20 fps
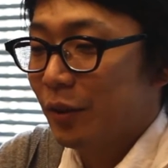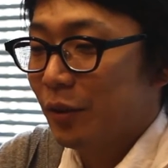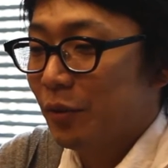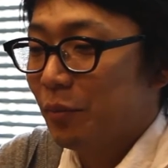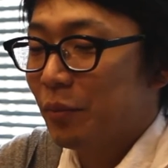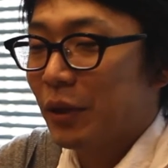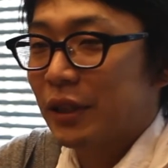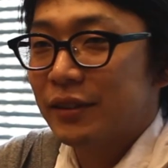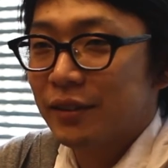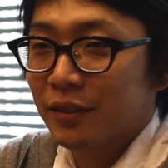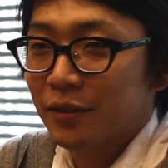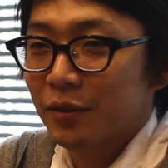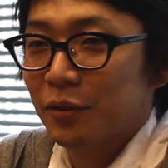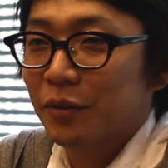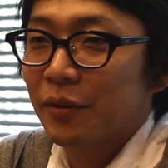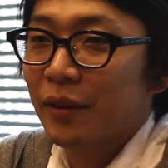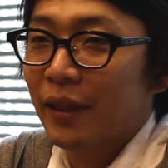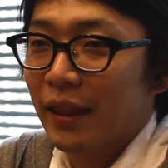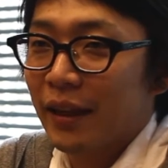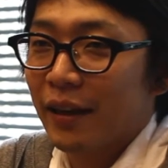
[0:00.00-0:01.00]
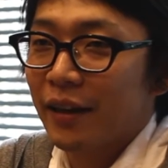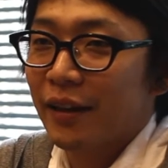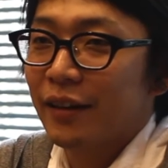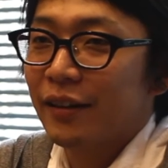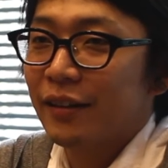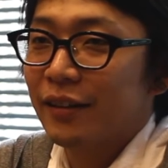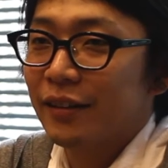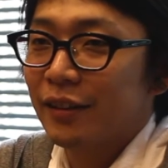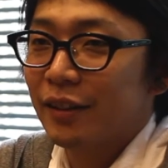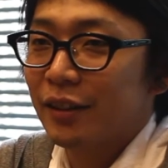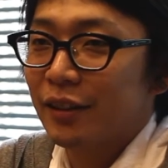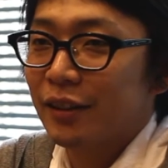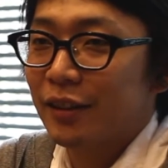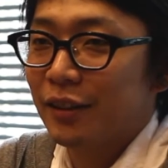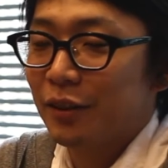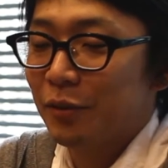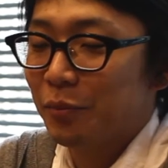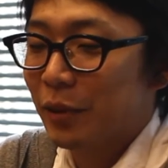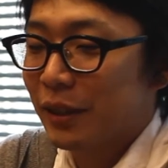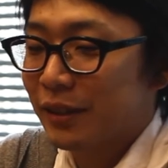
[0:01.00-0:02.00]
but it's not there,
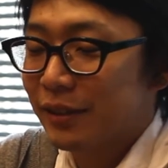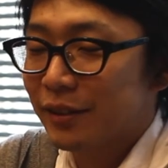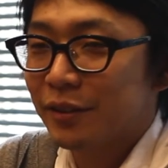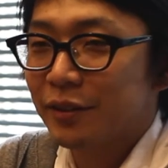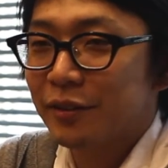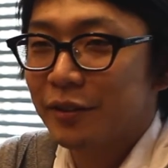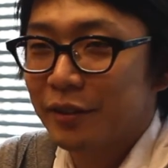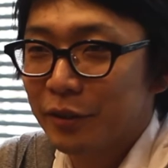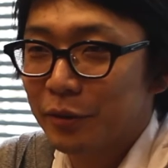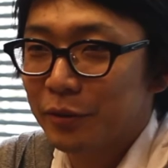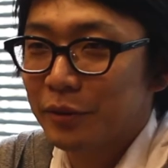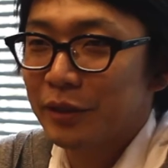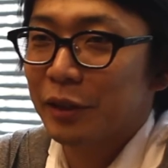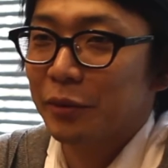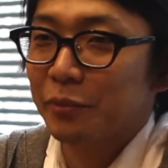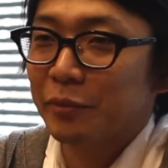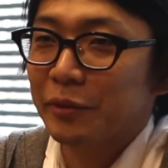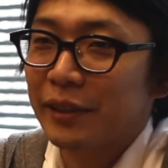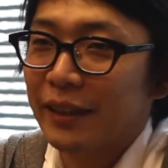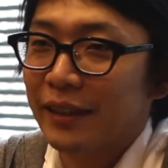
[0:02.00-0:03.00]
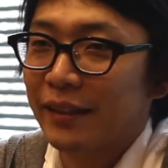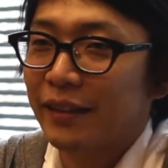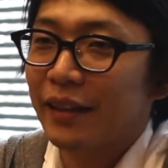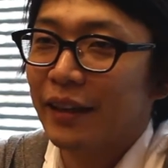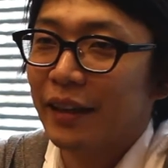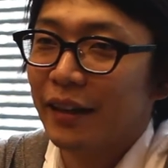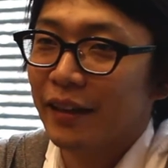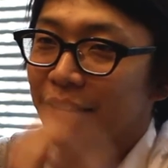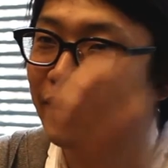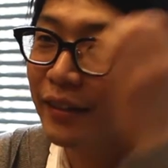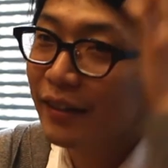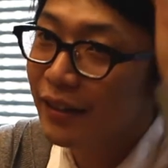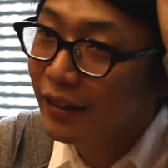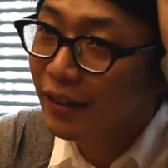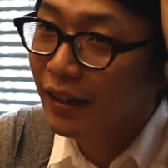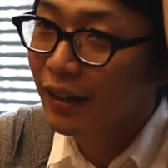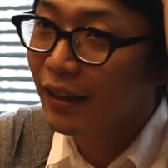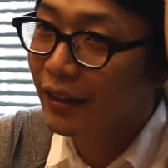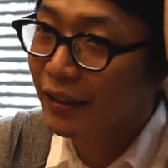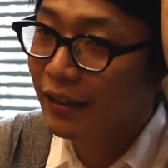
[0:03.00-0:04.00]
but it's still something there.
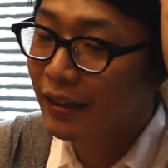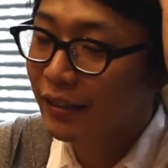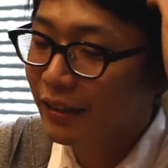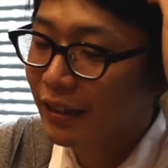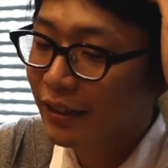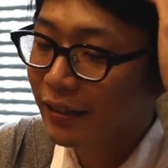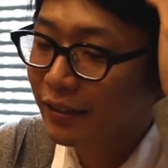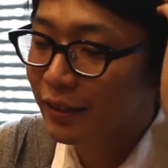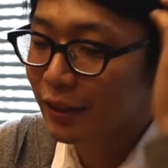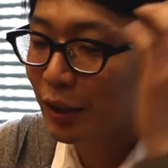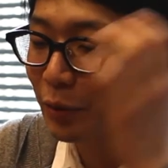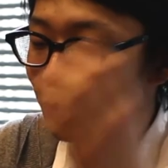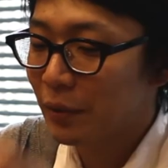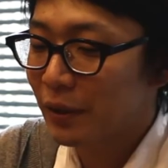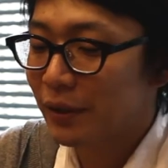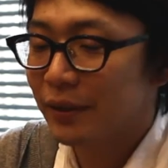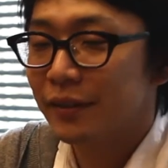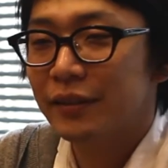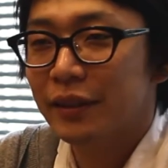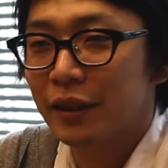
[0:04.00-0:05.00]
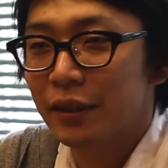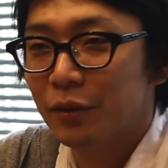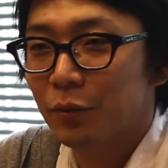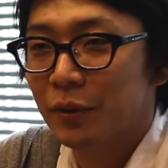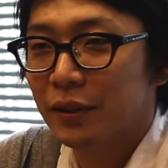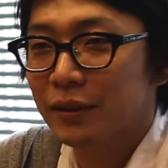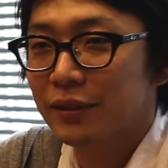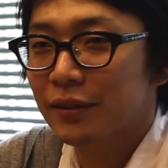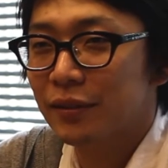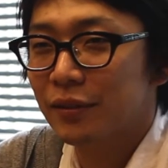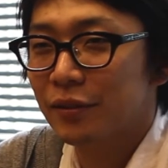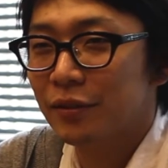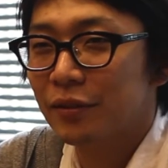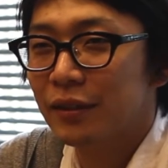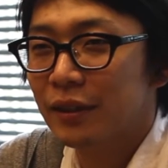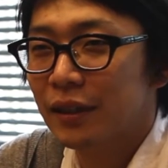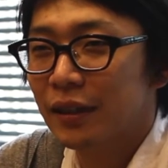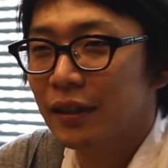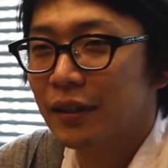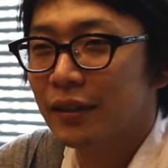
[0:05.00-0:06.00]
And then that's the part I was
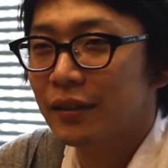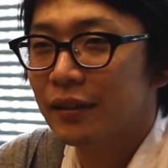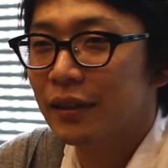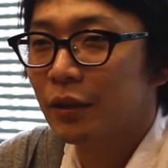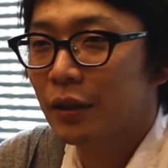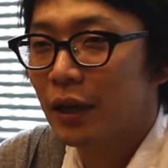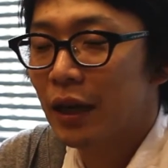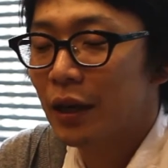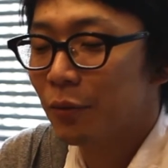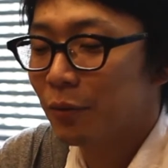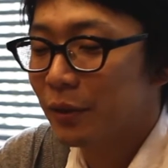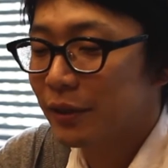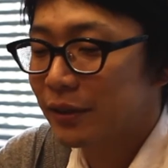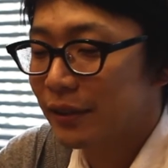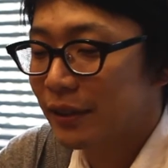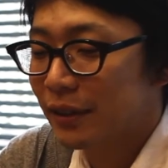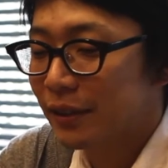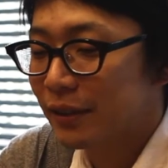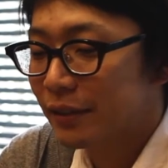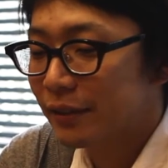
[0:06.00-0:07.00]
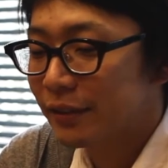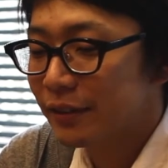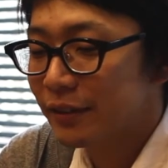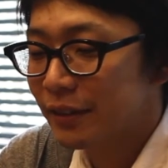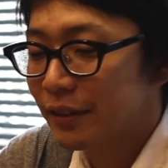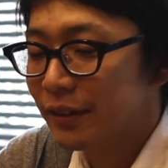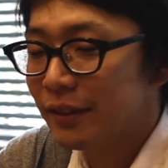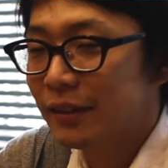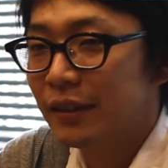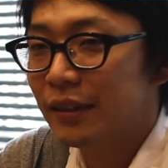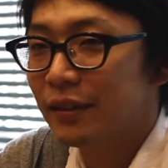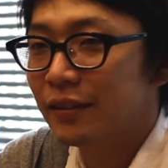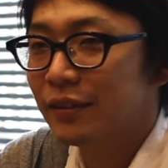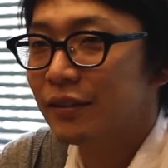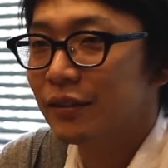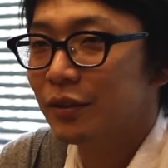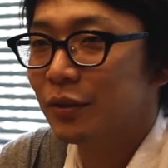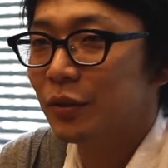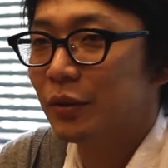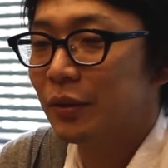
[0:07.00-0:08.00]
looking at and I was interested in.
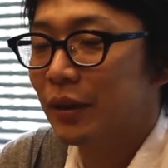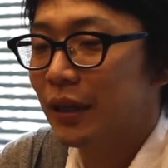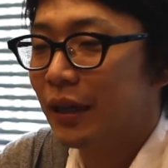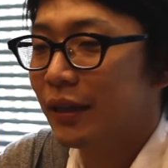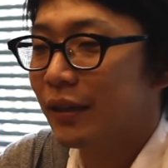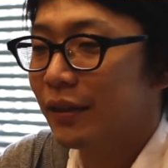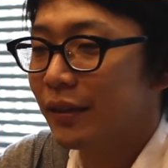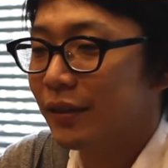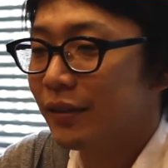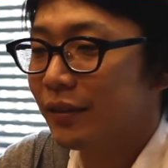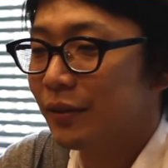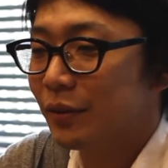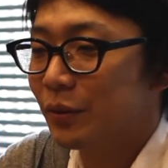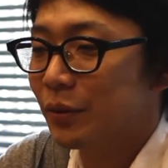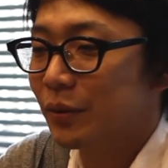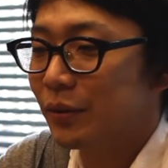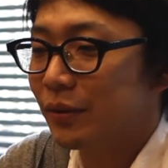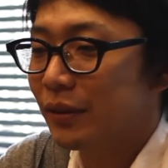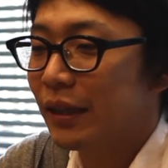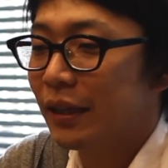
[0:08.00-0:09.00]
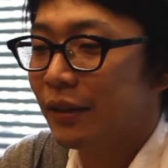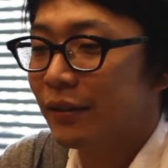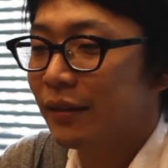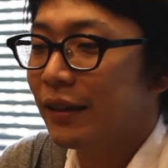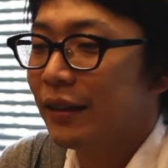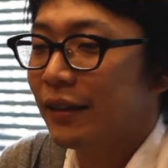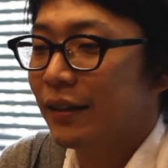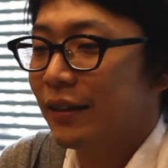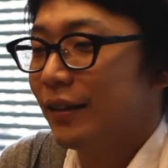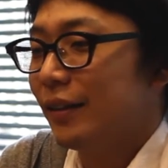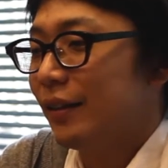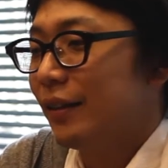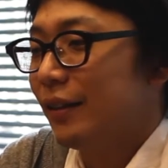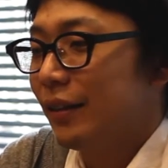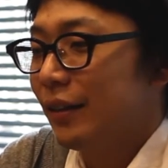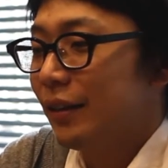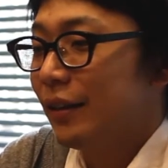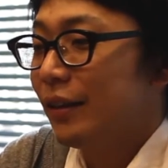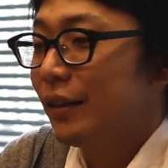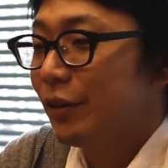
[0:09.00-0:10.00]
So I saw, then
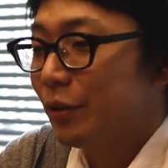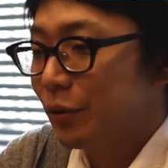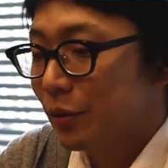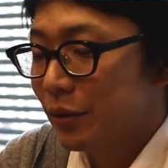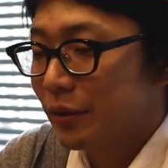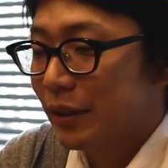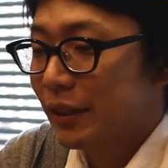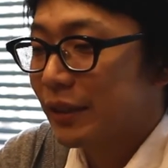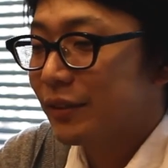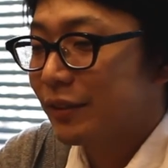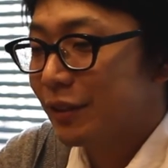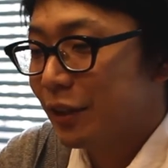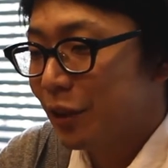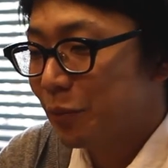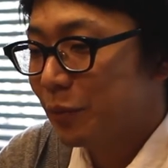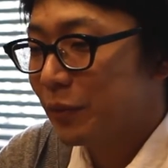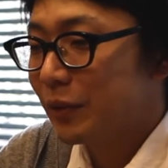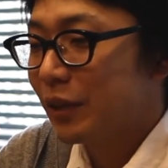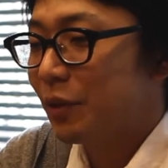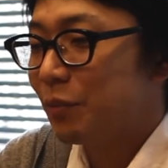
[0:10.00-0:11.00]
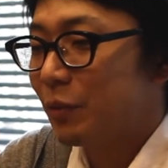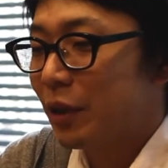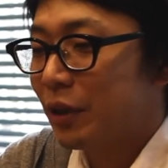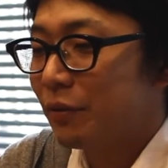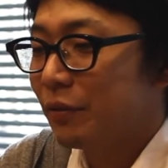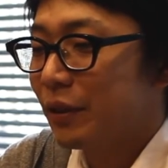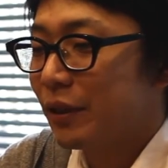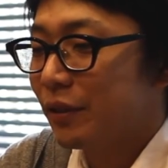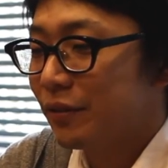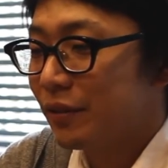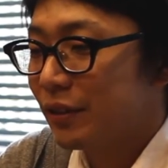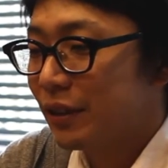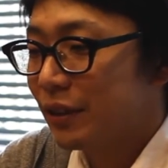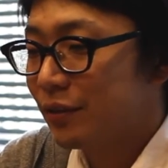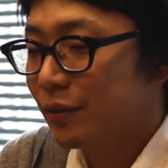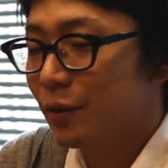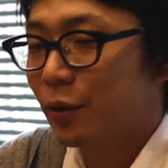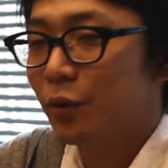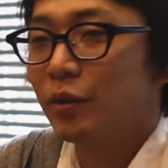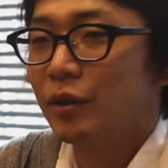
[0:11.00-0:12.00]
also at the same time I found
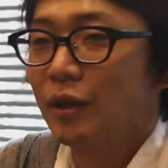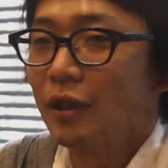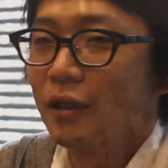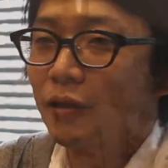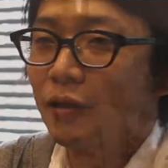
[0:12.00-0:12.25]
this rocking